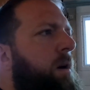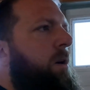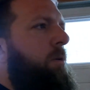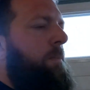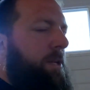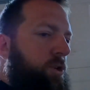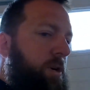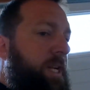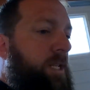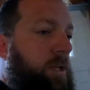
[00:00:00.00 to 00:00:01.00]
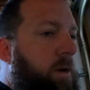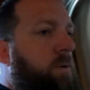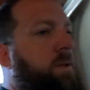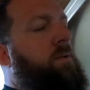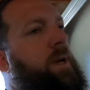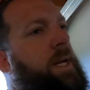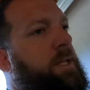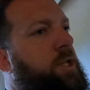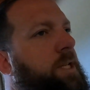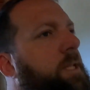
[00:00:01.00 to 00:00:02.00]
Oh, my truck is lower 3
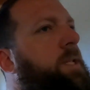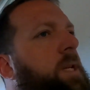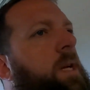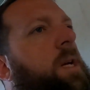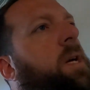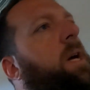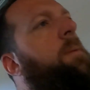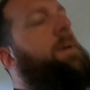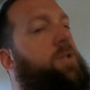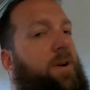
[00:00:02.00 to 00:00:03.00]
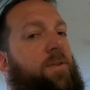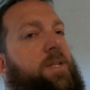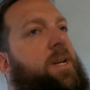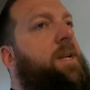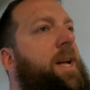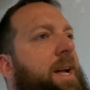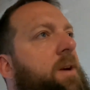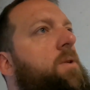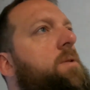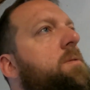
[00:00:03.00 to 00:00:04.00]
inches, and my driveway's on an
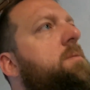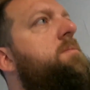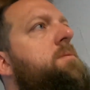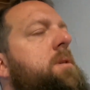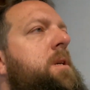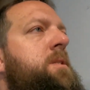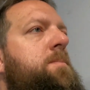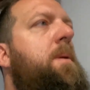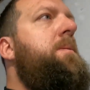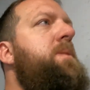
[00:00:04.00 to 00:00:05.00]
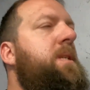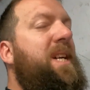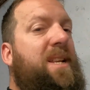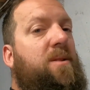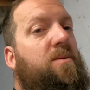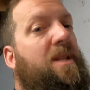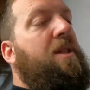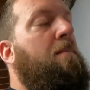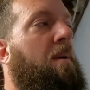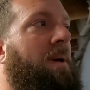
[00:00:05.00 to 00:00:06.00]
angle, because the problem is I gotta load
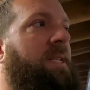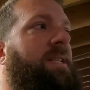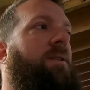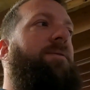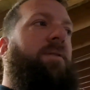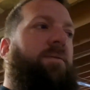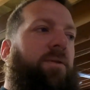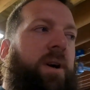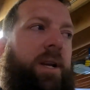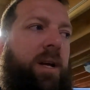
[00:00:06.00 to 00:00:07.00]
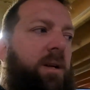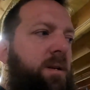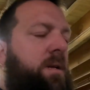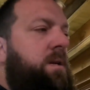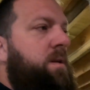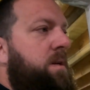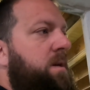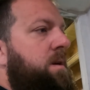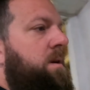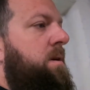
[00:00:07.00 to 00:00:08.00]
that thing by myself on Friday.
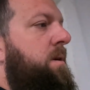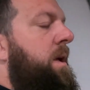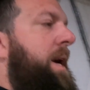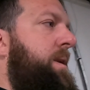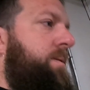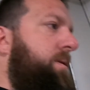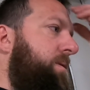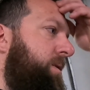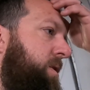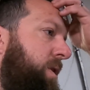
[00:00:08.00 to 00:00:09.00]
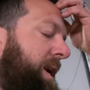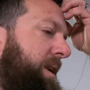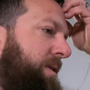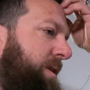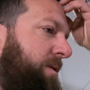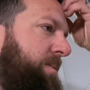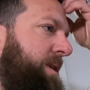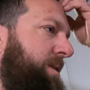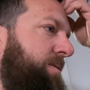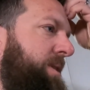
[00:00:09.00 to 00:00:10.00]
I don't quite know how I'm
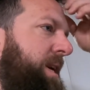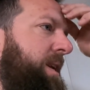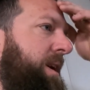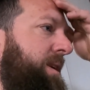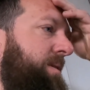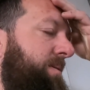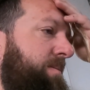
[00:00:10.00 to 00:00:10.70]
gonna do that yet.